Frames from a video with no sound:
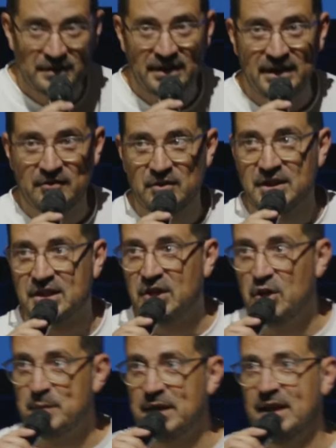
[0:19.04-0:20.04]
Can everyone in
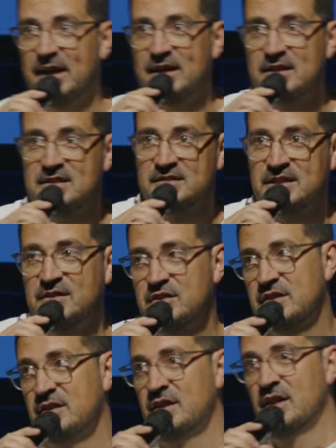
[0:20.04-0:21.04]
Copenhagen just give
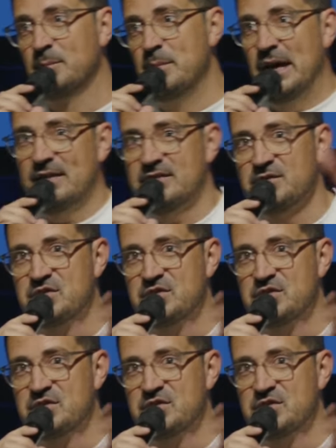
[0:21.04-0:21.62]
a massive